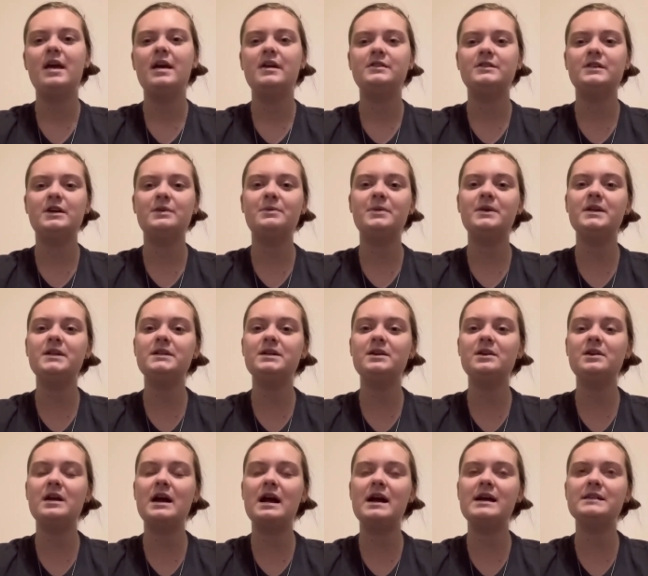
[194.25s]
So I want to tell
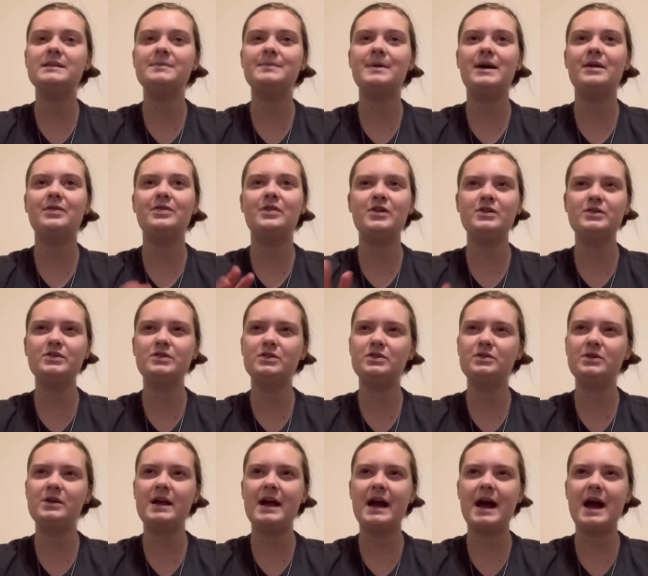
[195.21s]
you guys about those
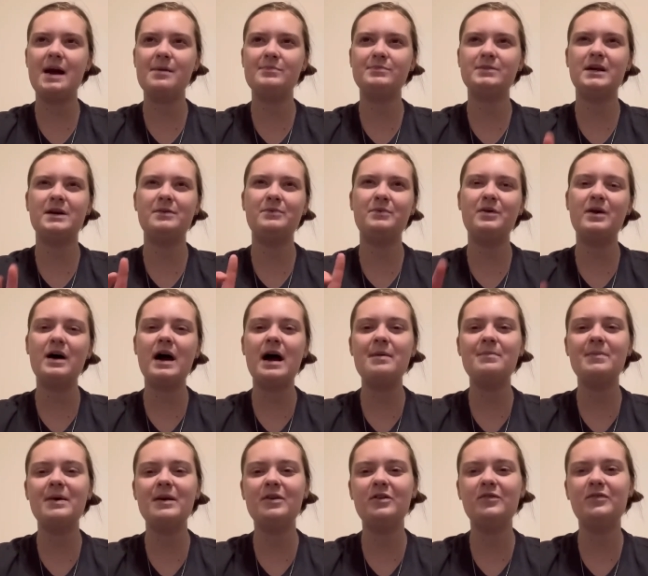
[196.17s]
three apps. I will have
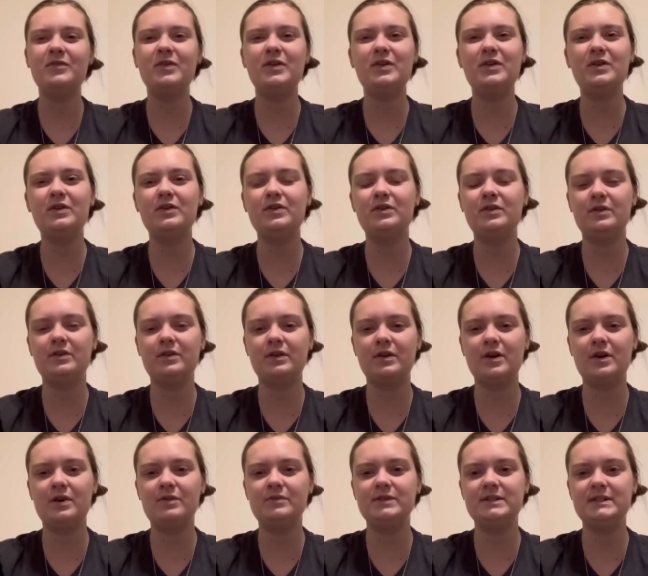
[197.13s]
my referral
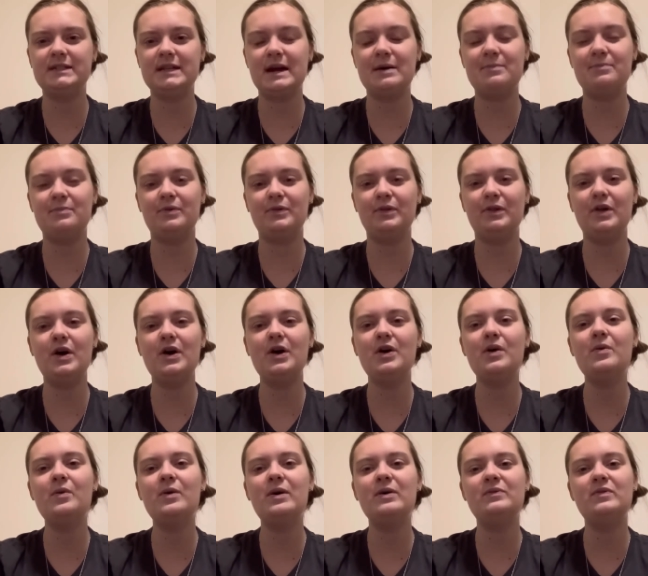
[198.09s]
codes down
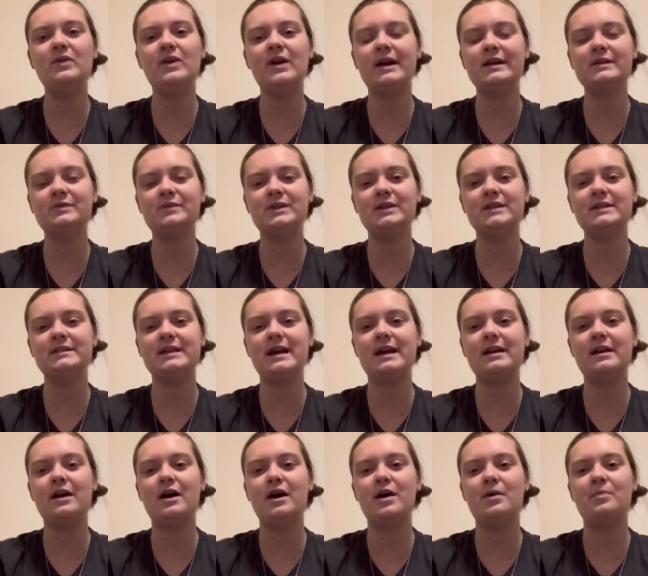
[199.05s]
below if you guys want to
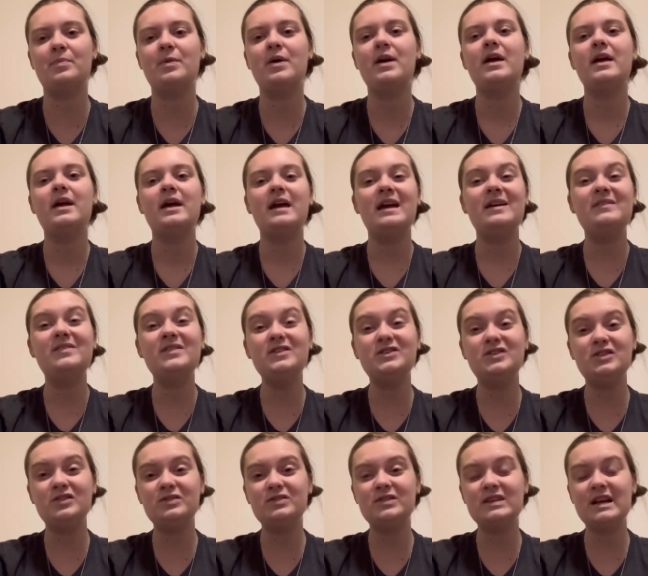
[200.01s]
sign up. If you
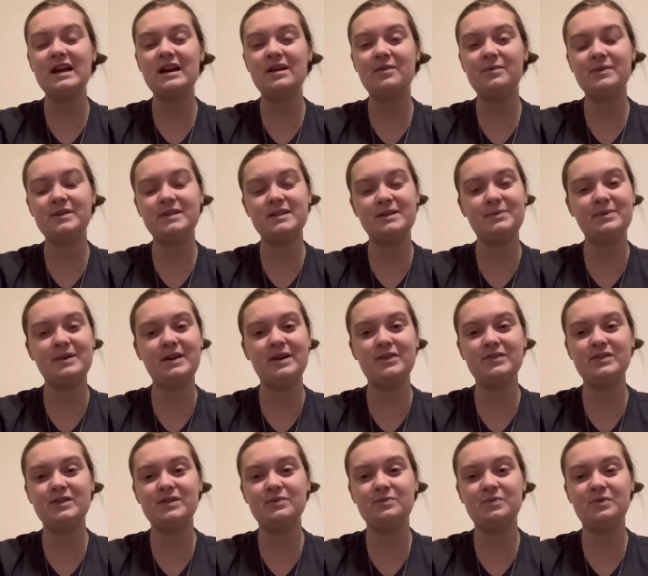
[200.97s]
do sign up with someone
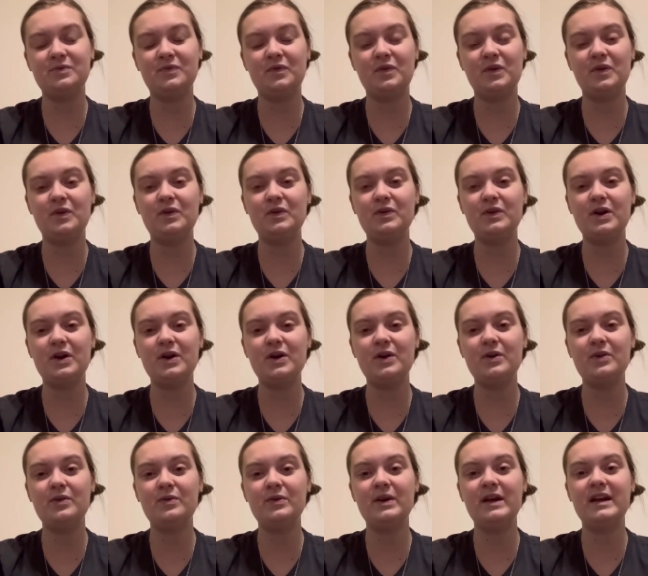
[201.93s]
else's referral
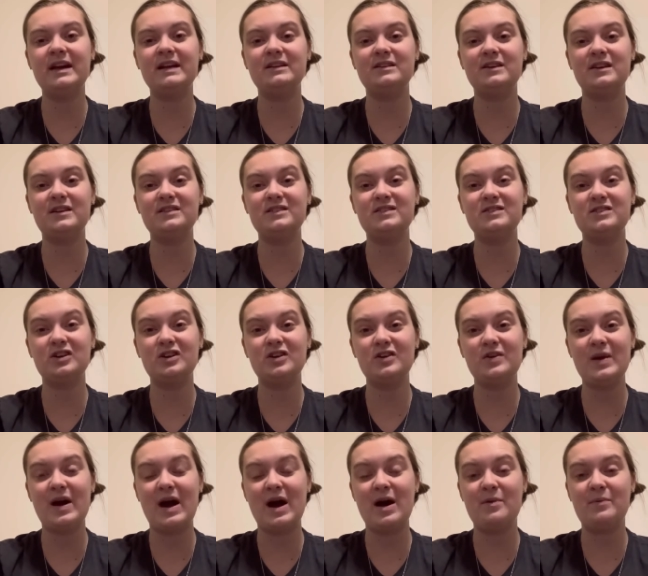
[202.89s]
code, it does start
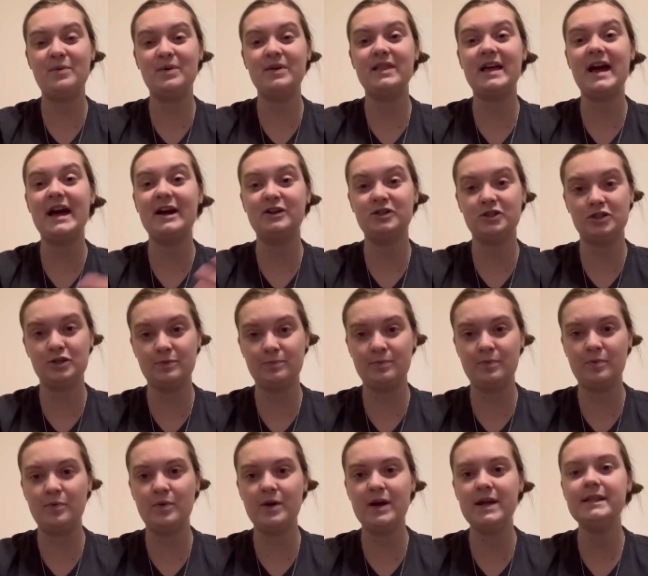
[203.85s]
you out with extra
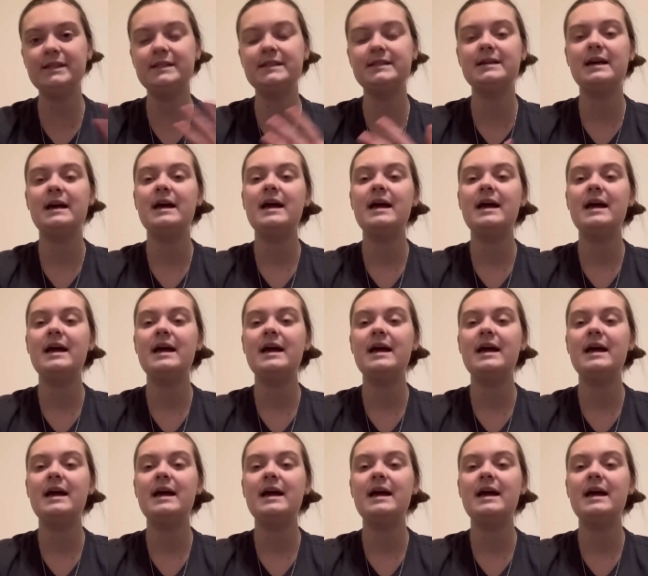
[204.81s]
points.